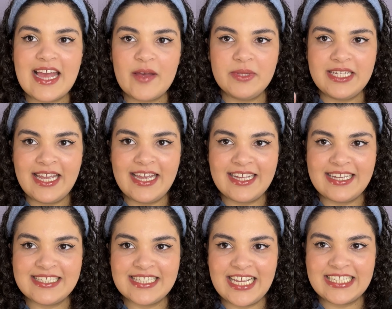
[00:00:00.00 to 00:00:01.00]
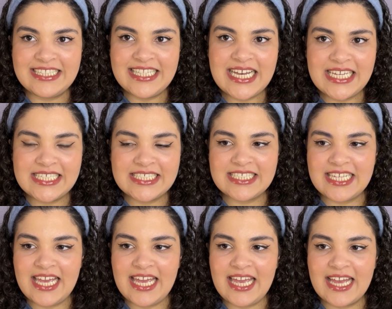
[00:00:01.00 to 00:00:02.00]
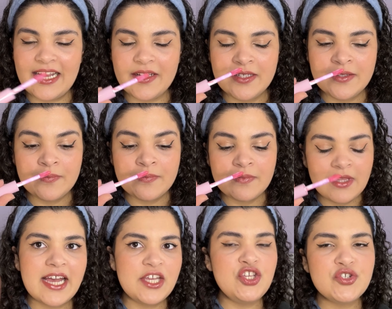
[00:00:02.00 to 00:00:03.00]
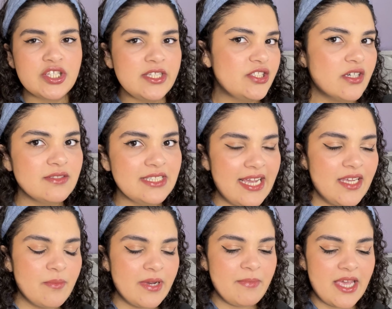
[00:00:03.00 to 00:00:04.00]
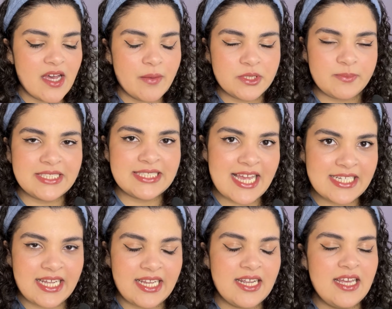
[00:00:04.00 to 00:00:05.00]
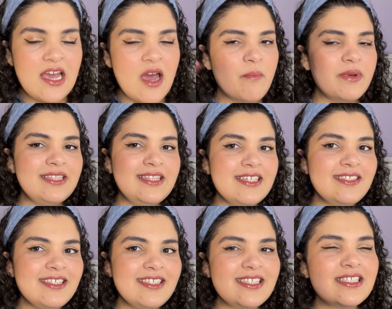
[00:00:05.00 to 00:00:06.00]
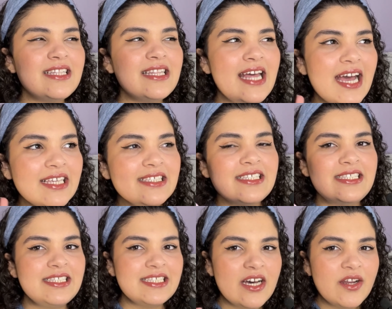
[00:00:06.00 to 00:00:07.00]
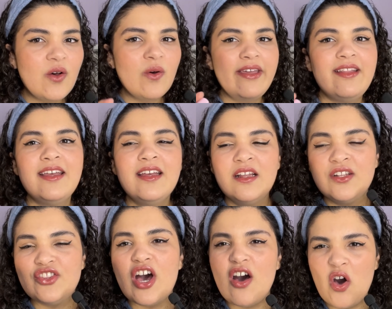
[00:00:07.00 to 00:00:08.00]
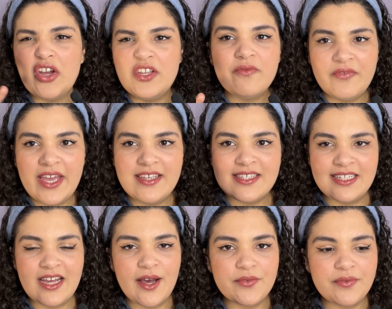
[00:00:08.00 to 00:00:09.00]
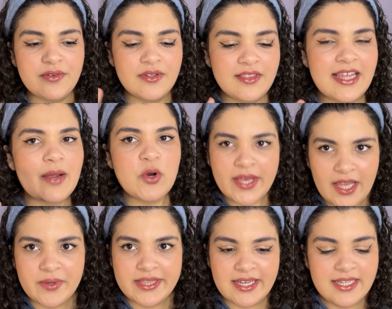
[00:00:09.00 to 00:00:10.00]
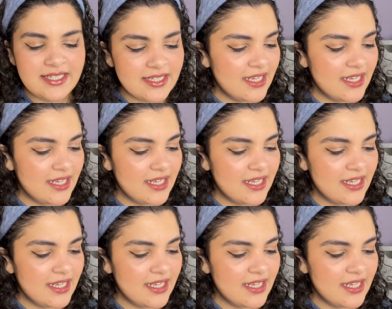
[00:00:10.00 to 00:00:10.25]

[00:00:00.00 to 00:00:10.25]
applicator is like nice, and I usually don't like my makeup to be scented, but this is nice and subtle and not on your face enough that I'm okay with it.